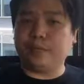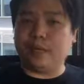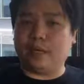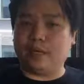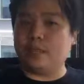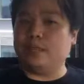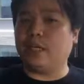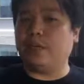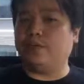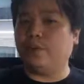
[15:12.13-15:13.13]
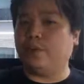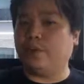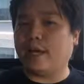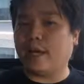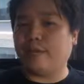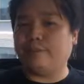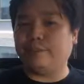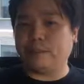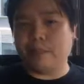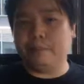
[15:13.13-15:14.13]
especially if you have
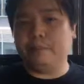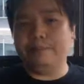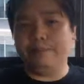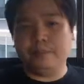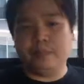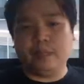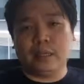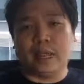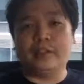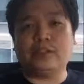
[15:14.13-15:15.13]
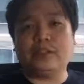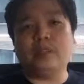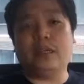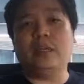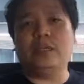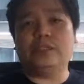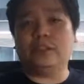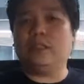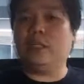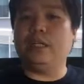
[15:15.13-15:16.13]
some hands-on knowledge
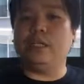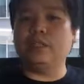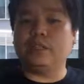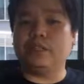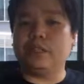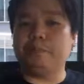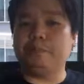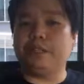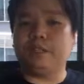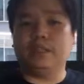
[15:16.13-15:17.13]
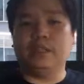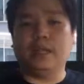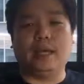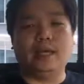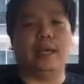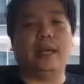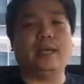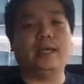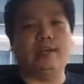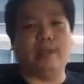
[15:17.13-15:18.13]
already on SysOps, and
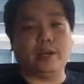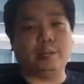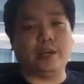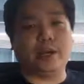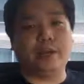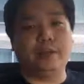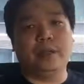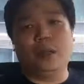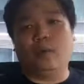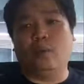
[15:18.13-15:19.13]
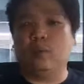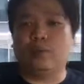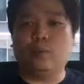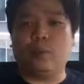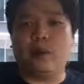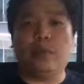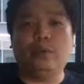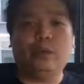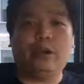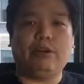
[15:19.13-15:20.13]
then Developer. So why
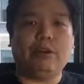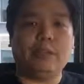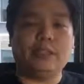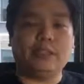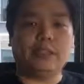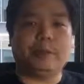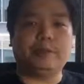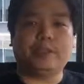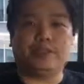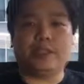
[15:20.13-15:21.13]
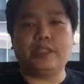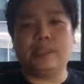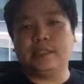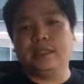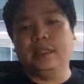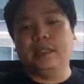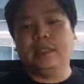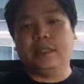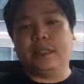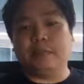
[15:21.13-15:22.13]
would I recommend SysOps first?
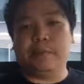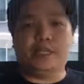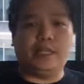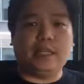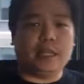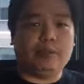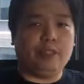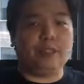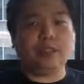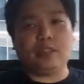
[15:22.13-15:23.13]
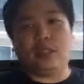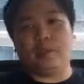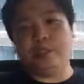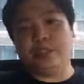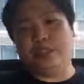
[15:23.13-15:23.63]
Is basically with SysOps,